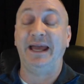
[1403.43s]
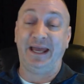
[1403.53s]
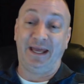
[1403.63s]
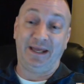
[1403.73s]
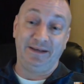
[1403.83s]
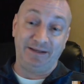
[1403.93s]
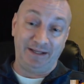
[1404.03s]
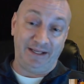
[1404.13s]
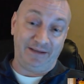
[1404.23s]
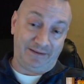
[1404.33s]

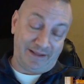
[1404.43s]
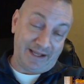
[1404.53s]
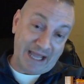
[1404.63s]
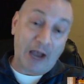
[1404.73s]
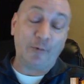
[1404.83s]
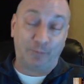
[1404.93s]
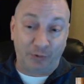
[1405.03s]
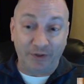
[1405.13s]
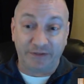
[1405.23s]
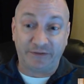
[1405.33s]
and it then
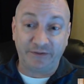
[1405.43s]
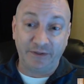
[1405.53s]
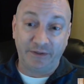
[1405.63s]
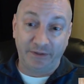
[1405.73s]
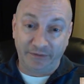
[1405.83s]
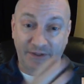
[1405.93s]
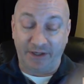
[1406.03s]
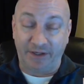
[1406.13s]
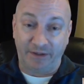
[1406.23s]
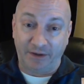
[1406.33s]
output
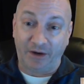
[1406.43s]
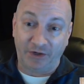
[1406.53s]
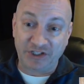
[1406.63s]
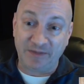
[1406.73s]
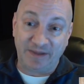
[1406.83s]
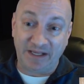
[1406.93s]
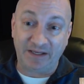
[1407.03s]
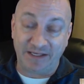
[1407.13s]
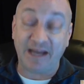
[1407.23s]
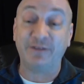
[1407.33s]

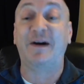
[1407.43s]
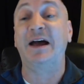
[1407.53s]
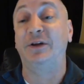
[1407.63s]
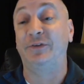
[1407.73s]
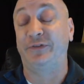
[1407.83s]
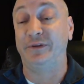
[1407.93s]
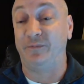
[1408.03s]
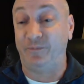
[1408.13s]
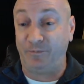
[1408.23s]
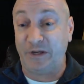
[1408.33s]
RGB data files that
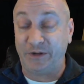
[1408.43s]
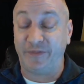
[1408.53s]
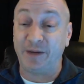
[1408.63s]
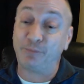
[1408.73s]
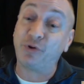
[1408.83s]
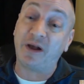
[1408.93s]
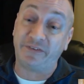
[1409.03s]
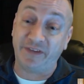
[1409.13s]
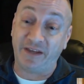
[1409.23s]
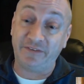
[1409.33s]
we could then
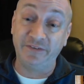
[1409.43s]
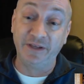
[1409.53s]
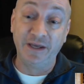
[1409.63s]
process.